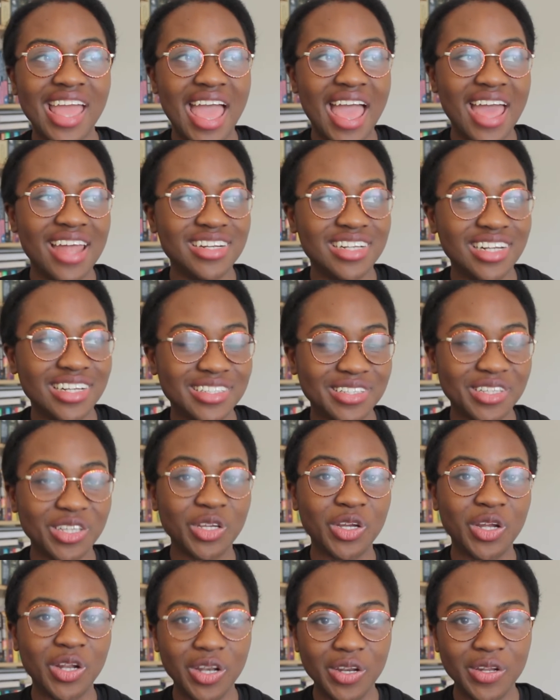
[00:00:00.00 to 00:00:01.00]
and just
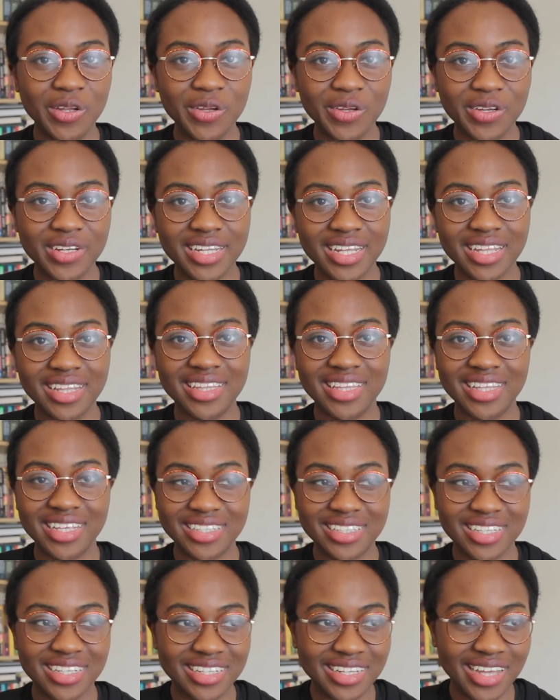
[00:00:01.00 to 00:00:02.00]
conclude
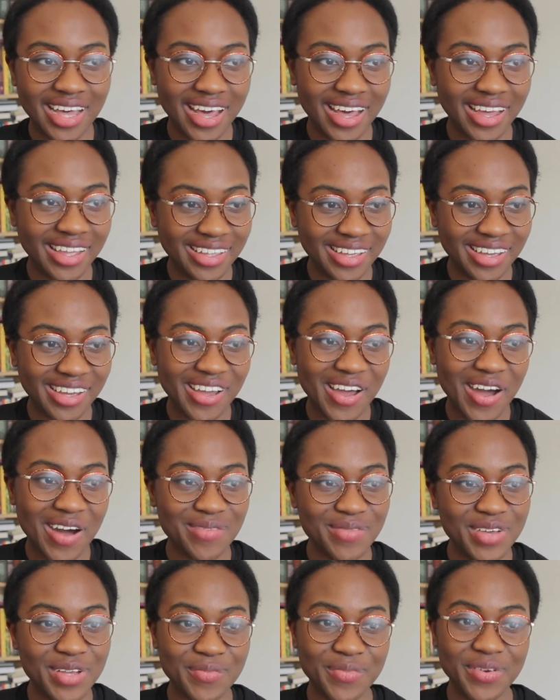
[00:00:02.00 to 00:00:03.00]
this entire
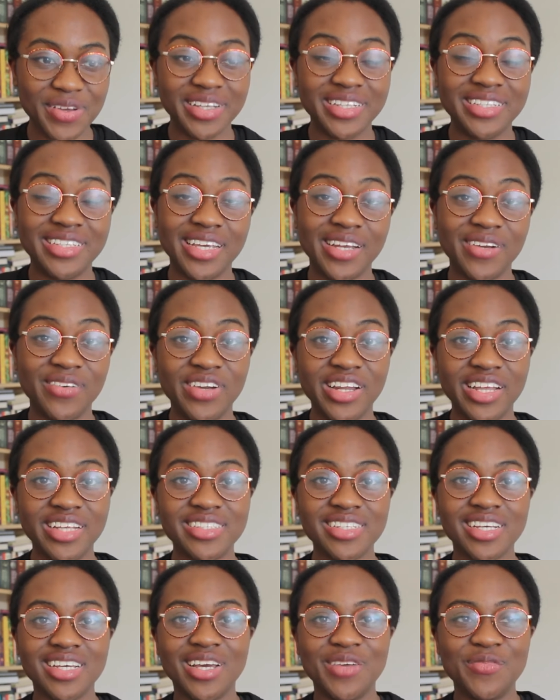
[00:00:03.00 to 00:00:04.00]
comic book series